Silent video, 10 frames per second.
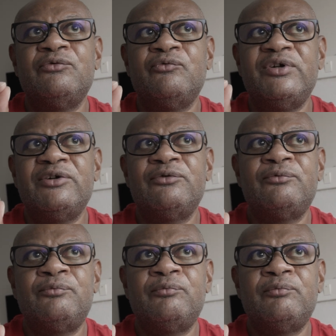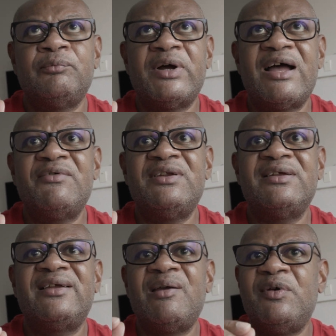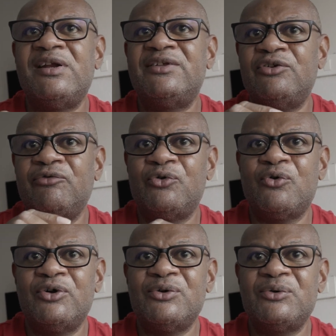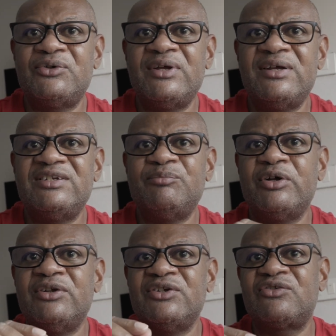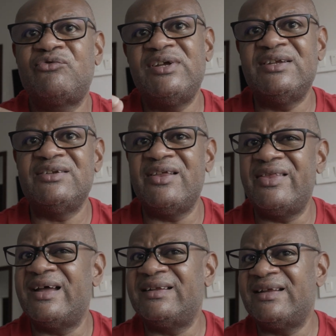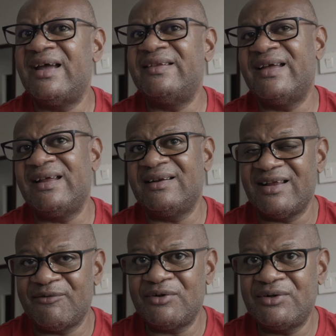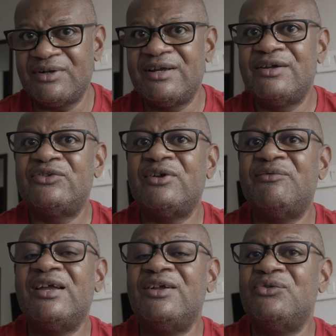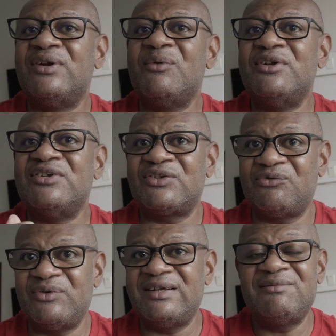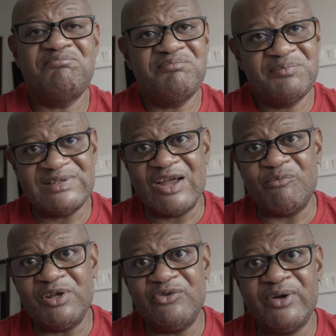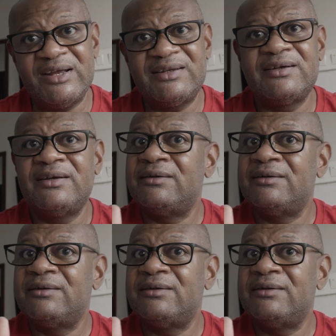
We are having the capability to record those things, but the screens are not at that level. So if they can do that with a screen, that would be great.